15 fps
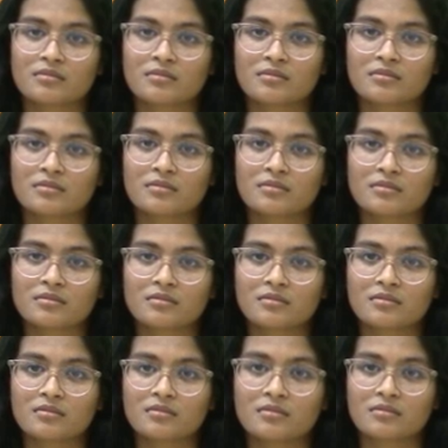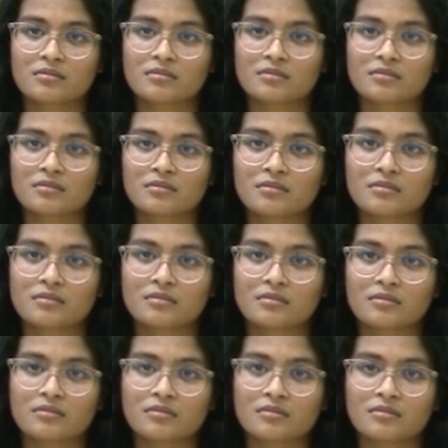
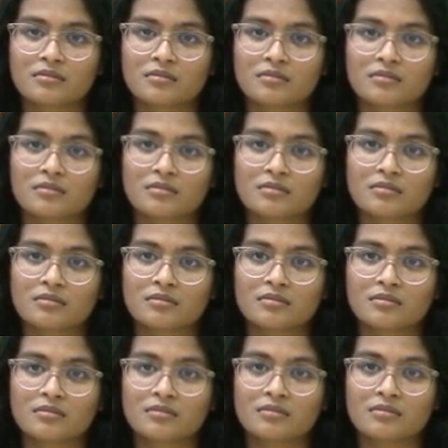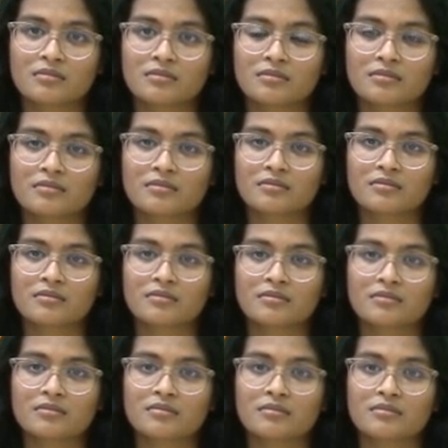
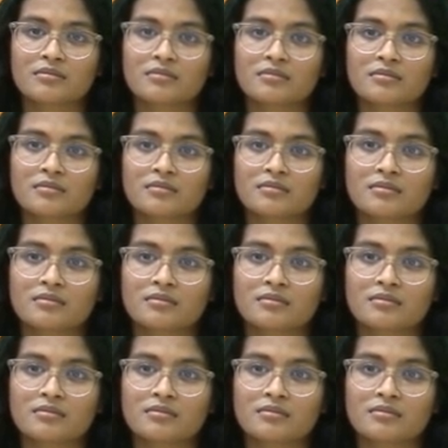(silent)